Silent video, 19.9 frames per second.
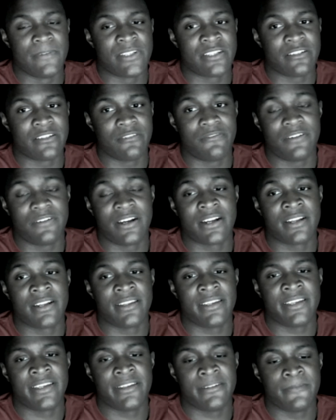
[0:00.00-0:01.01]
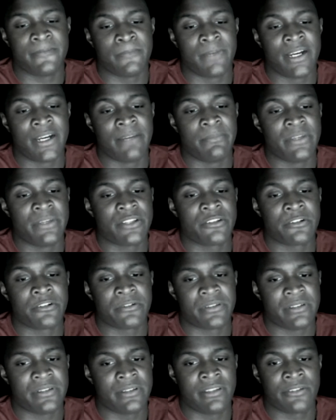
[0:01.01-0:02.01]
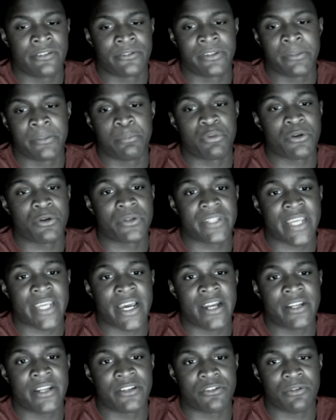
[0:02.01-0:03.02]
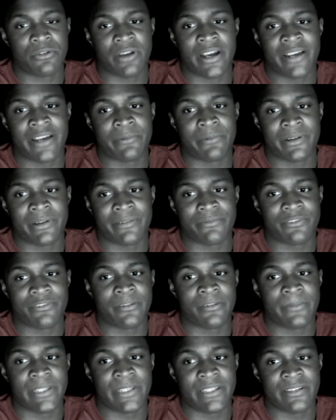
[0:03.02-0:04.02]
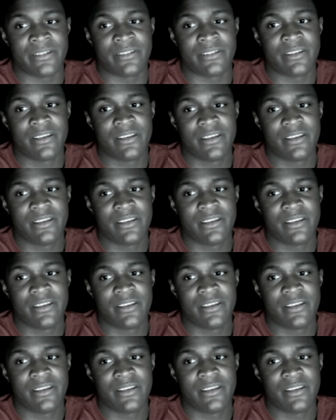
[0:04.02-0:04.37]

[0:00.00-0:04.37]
until finally my mother literally broke down and cried right in front of me. And